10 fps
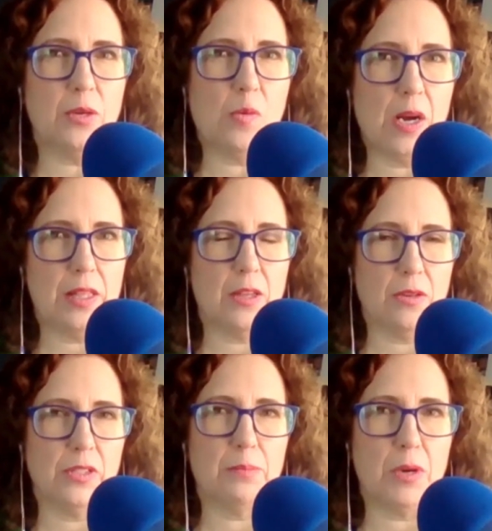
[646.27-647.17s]
what
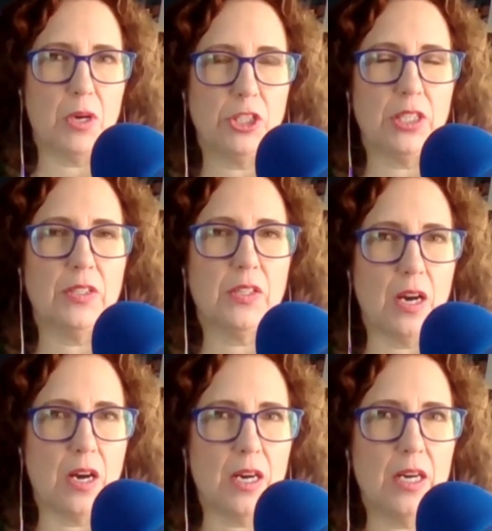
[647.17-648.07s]
those emotions
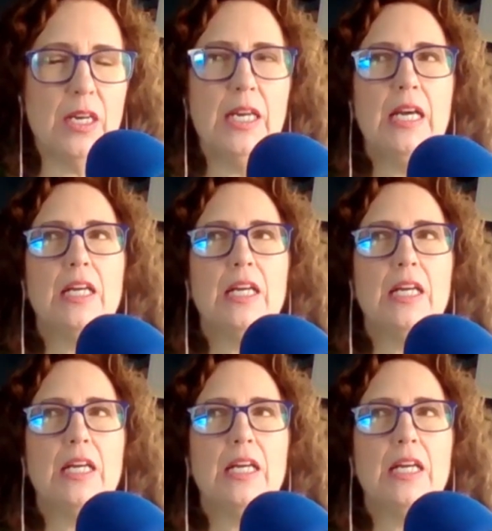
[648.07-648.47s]
are,